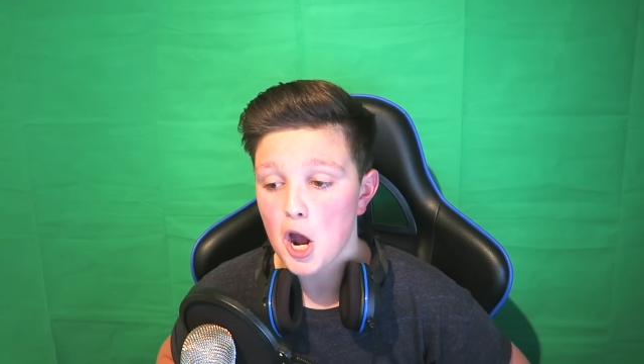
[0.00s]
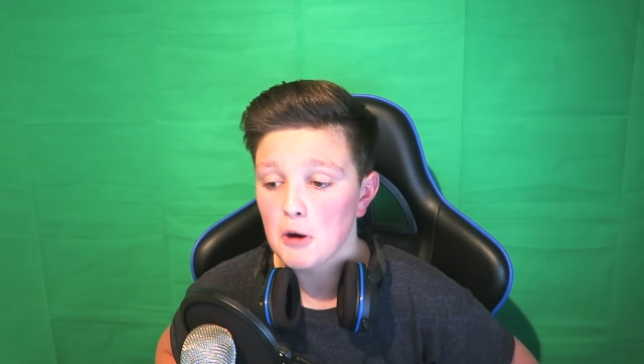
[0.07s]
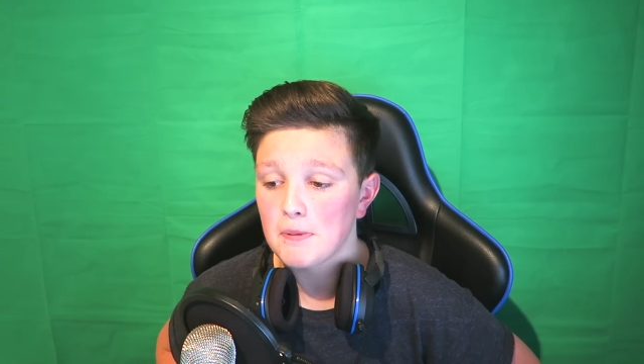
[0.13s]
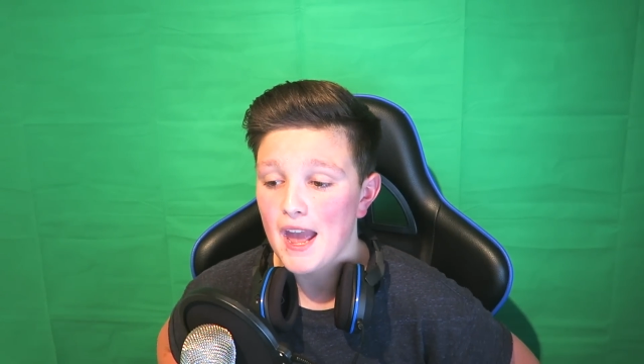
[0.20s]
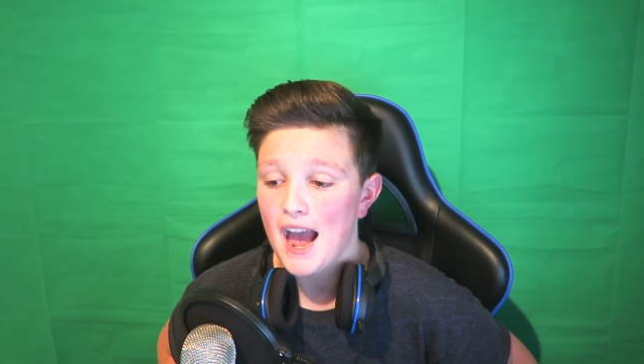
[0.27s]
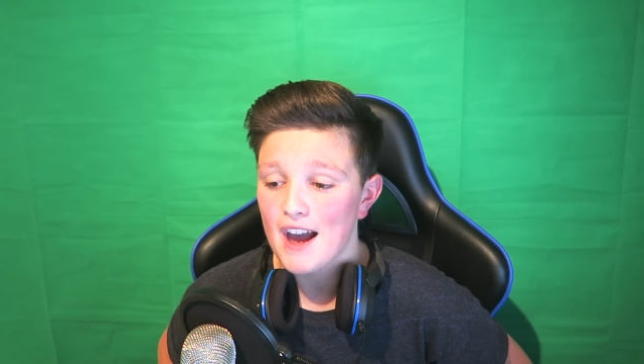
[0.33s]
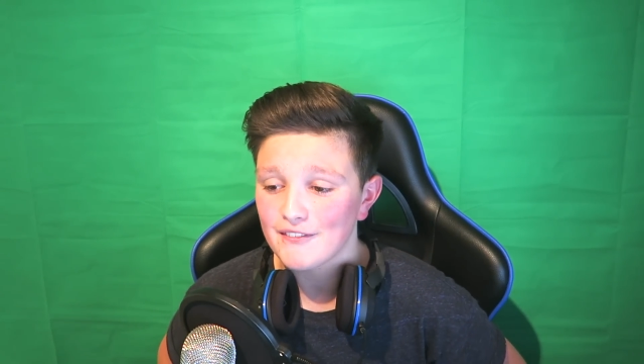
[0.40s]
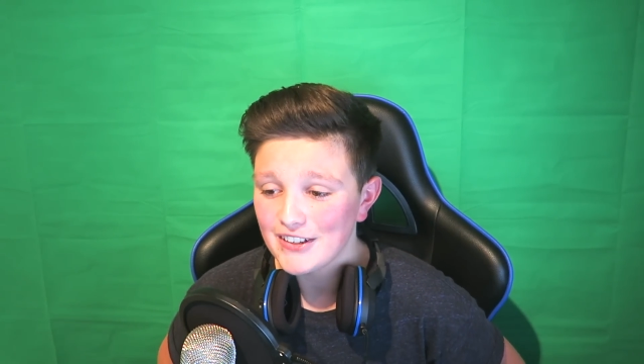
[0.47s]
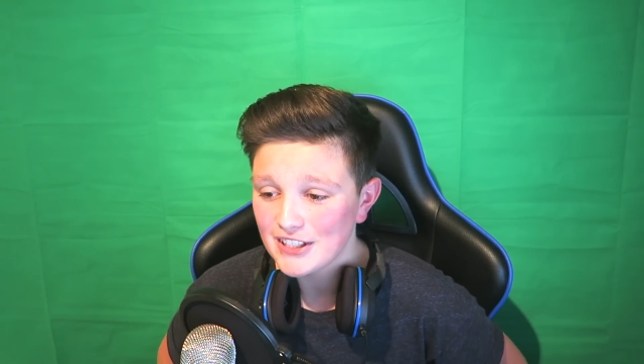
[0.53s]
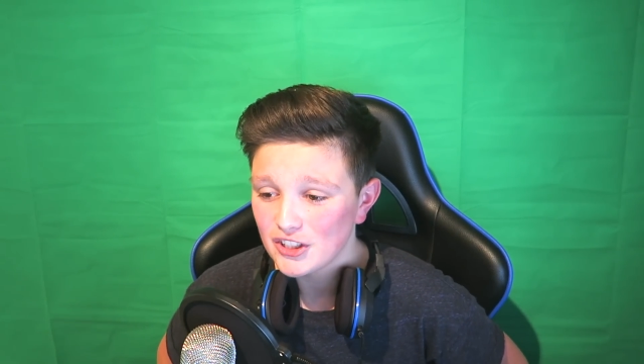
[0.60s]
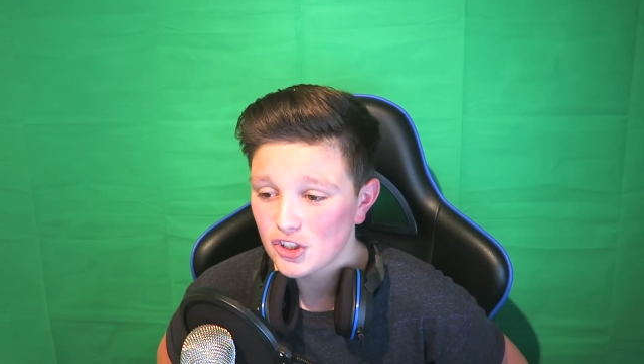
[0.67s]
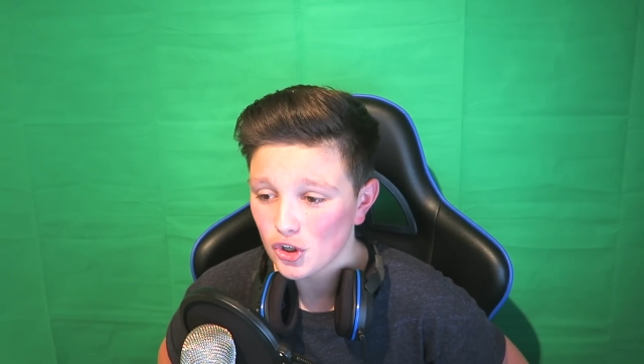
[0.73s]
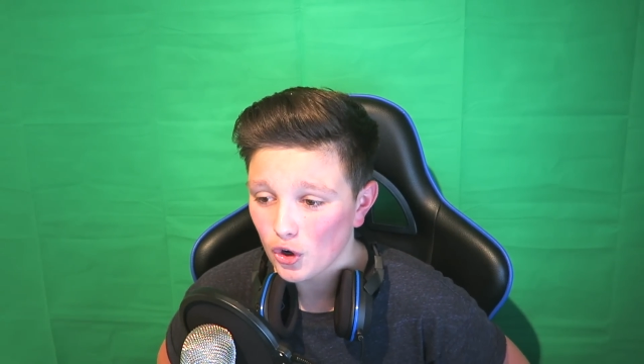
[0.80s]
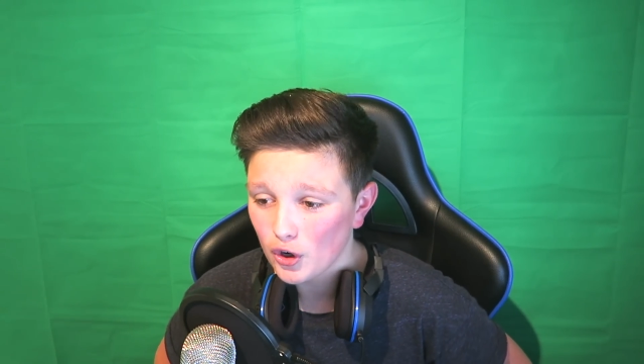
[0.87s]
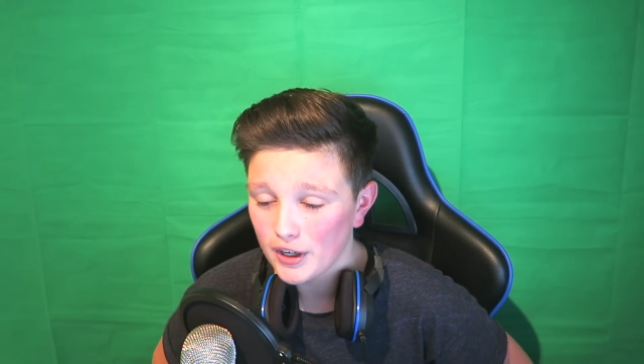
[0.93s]
I hope you have
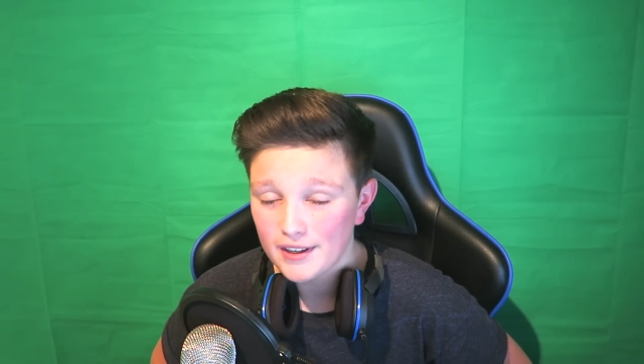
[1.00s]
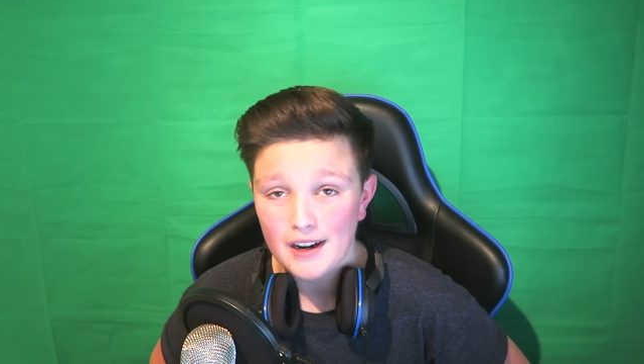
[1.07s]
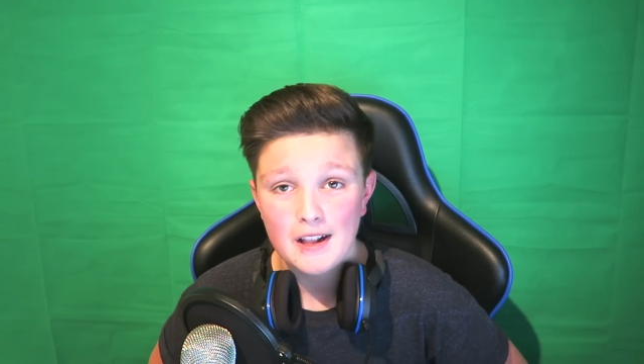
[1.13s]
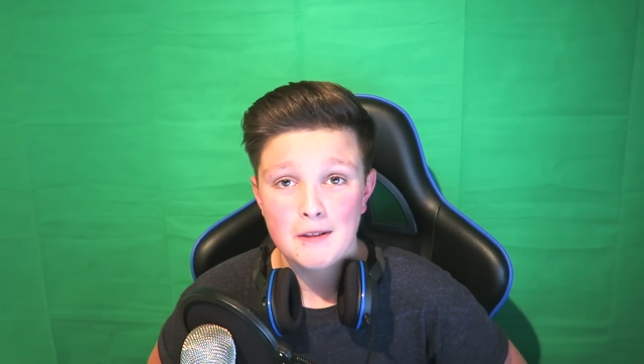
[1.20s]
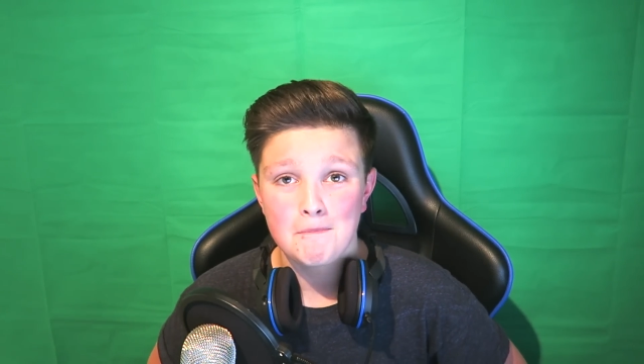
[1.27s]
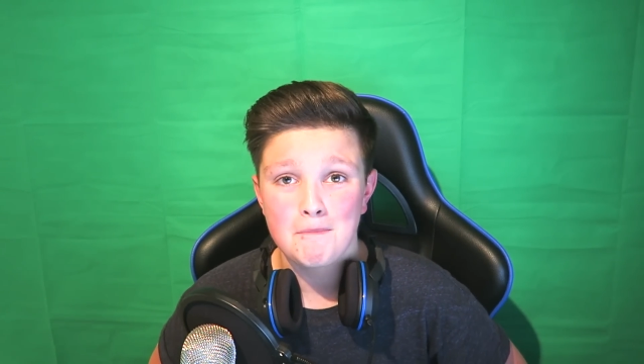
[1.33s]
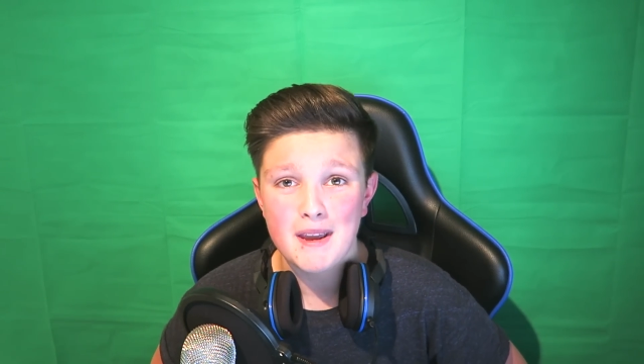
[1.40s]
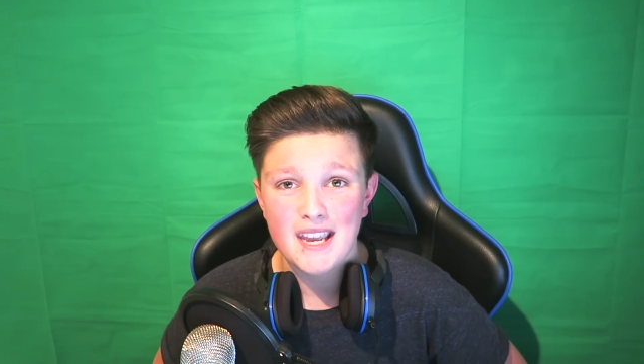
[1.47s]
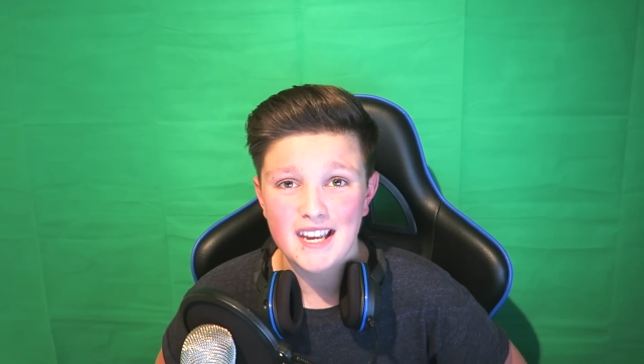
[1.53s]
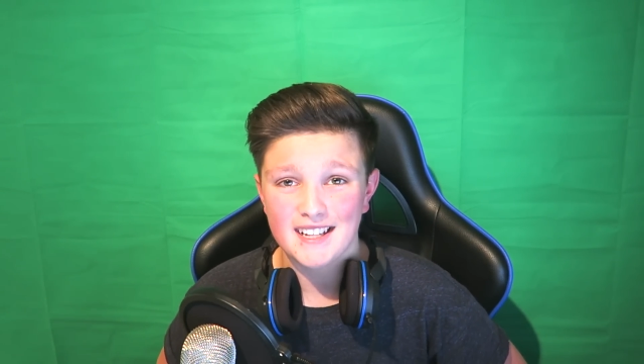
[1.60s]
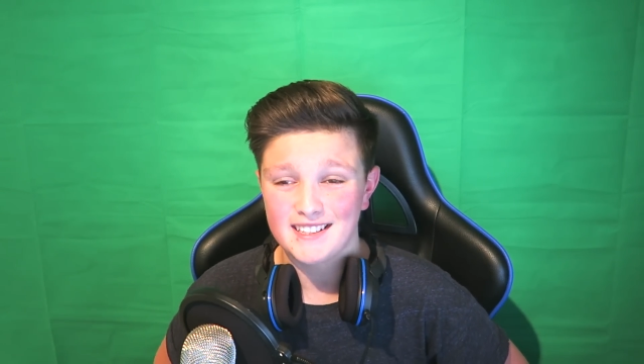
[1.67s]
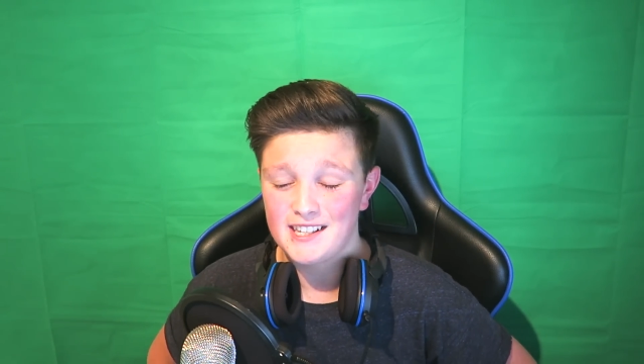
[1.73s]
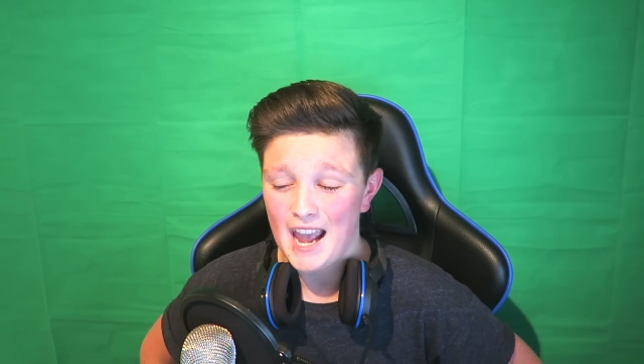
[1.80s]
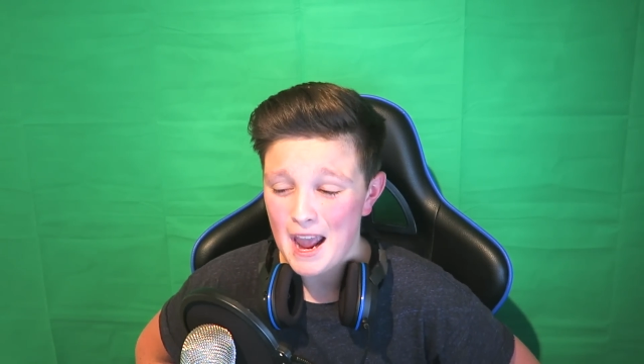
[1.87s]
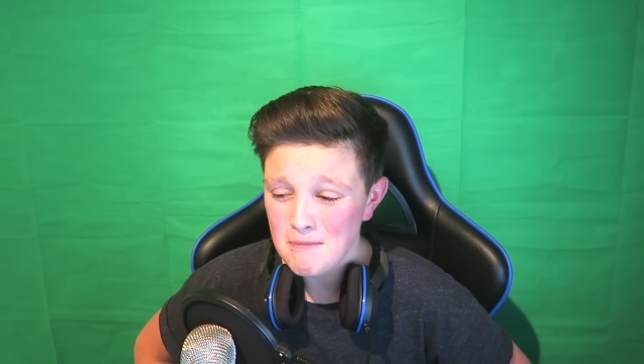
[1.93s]
enjoyed me
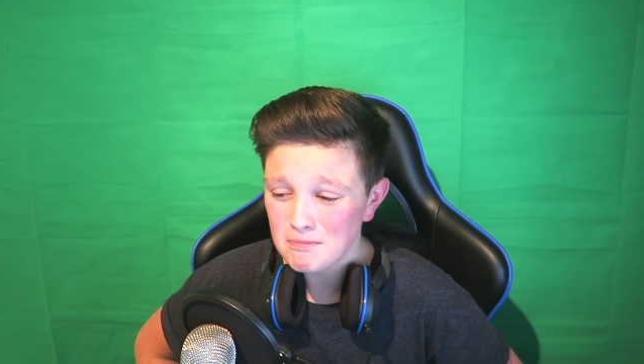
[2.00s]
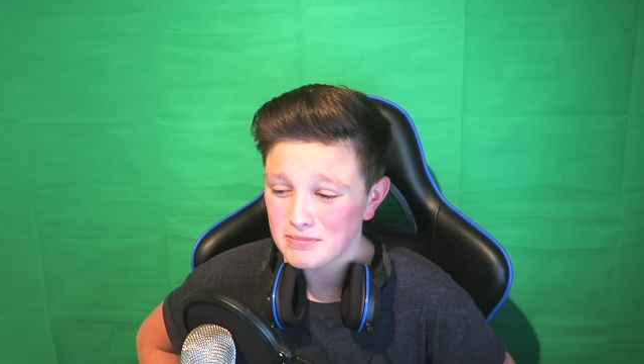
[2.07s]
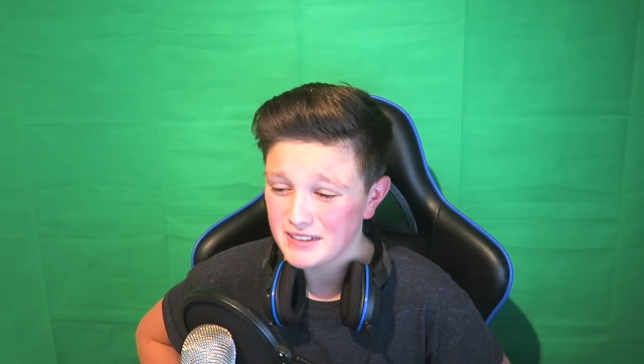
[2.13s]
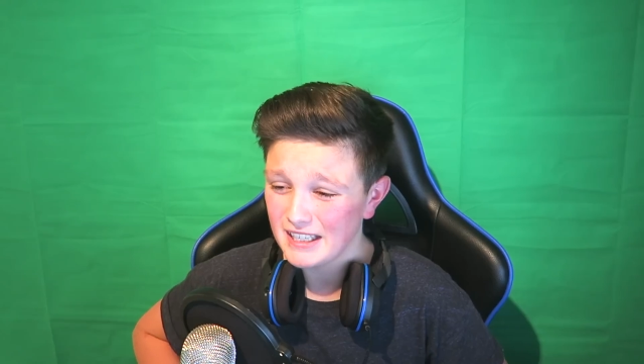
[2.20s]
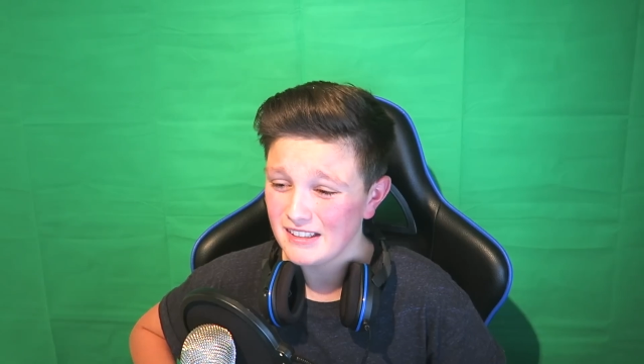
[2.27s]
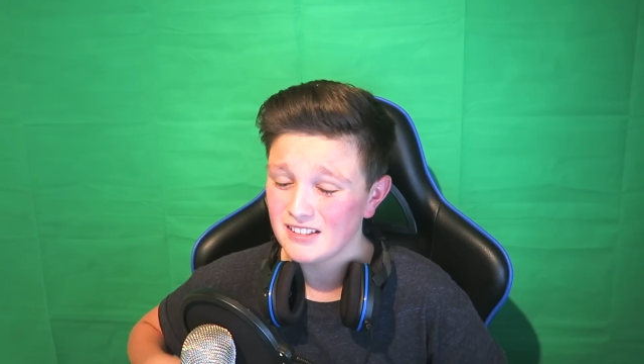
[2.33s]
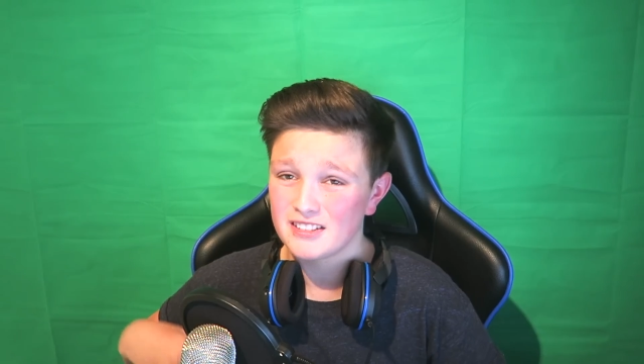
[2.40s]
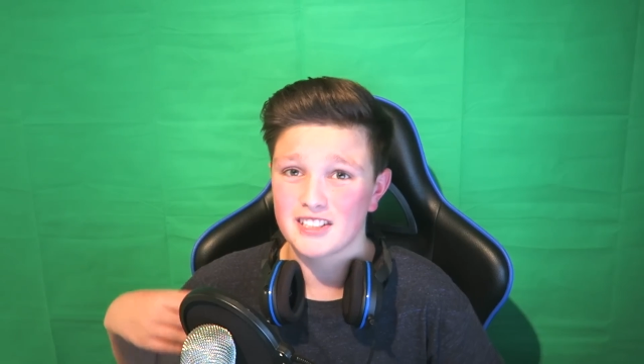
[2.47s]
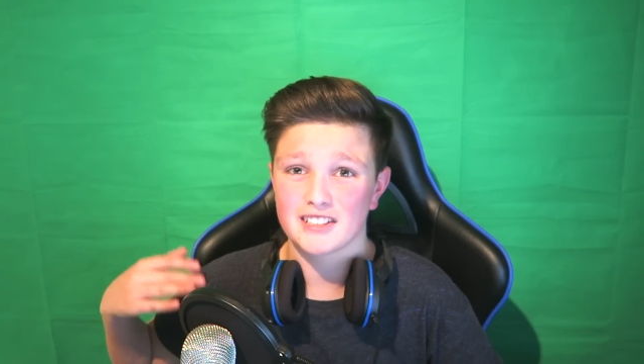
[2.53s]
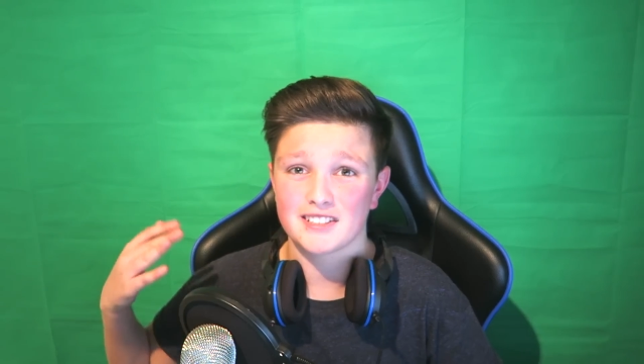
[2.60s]
attempting